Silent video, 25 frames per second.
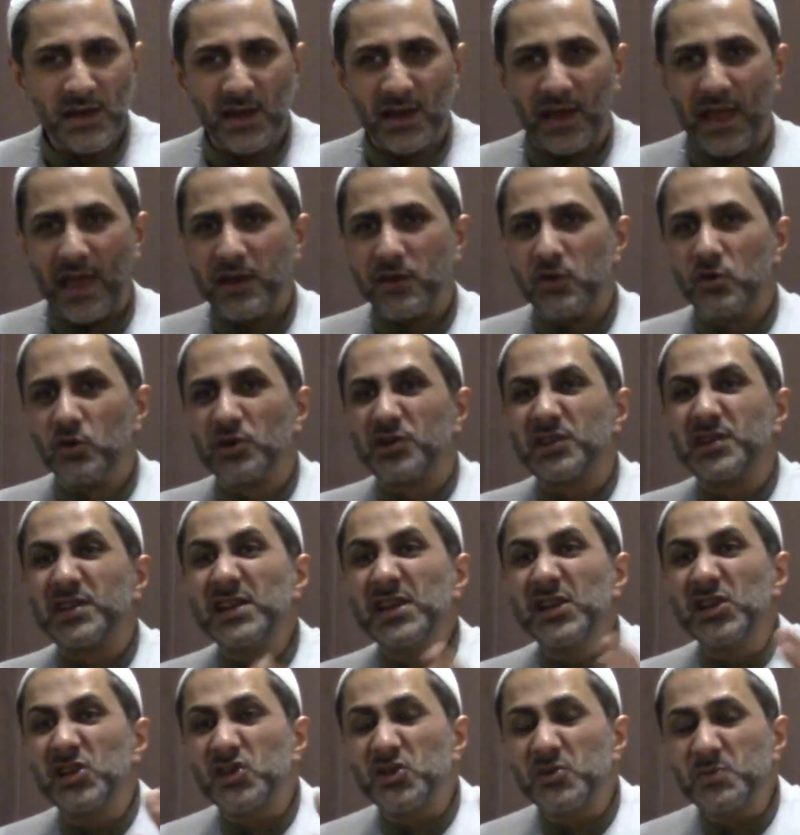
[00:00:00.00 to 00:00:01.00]
Can you
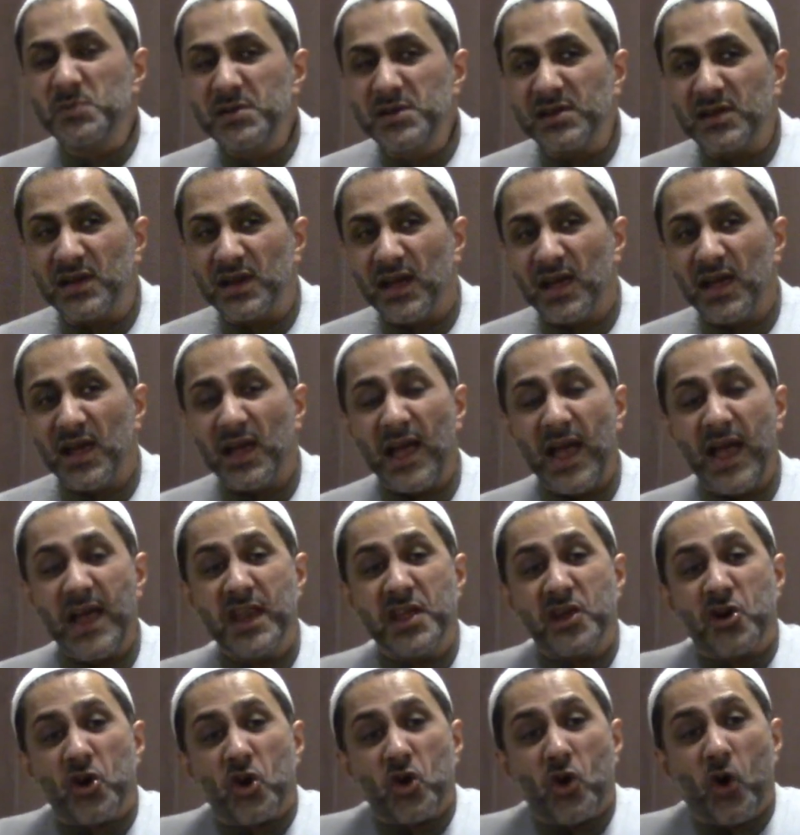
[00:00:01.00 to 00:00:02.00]
teach me an
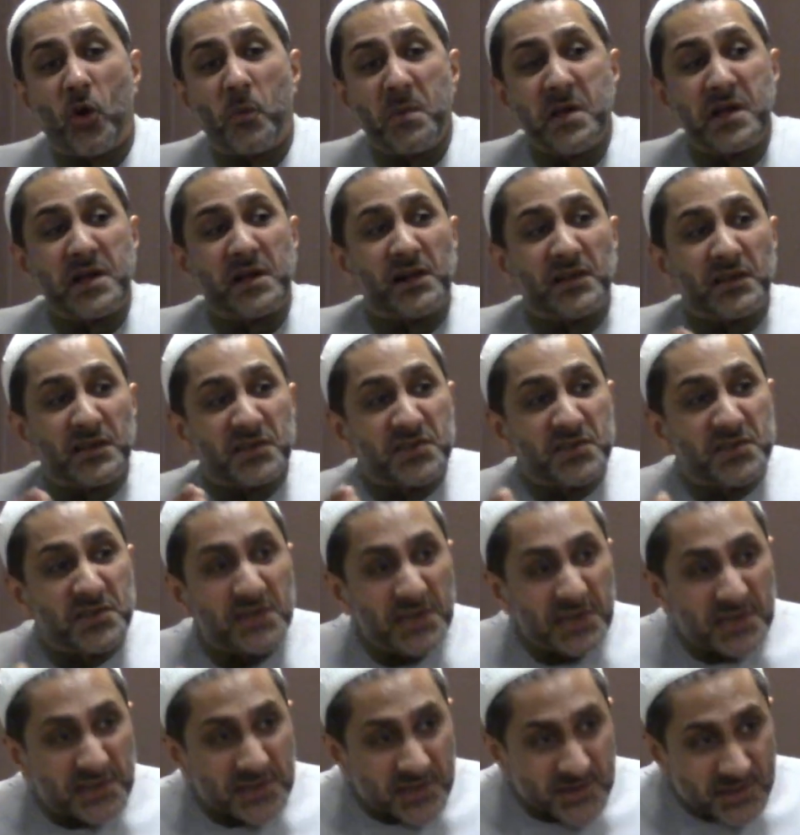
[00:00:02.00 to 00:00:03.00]
economical
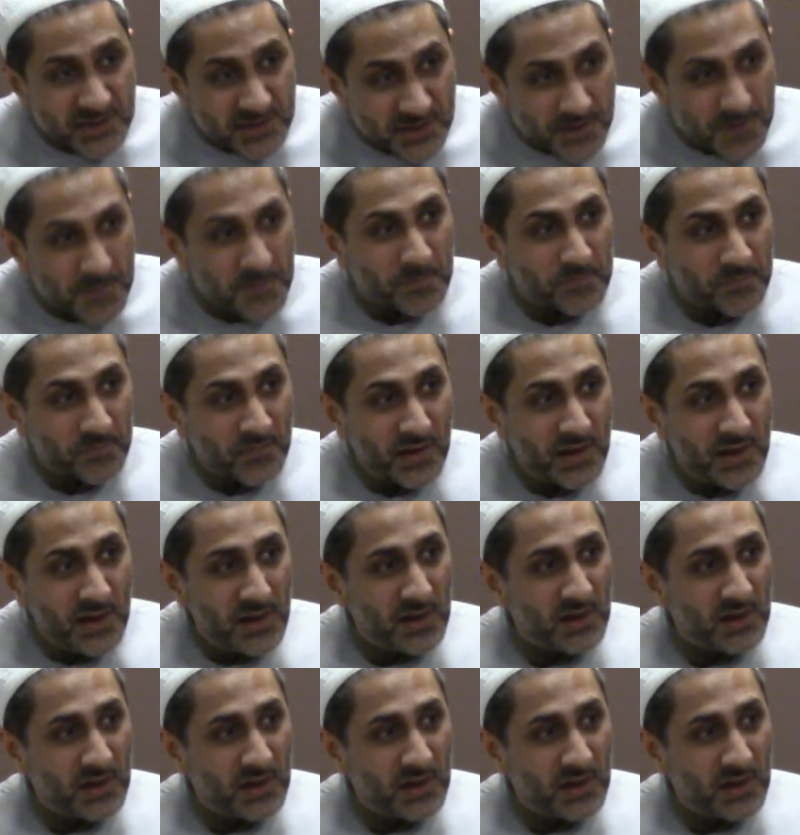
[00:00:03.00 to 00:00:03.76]
system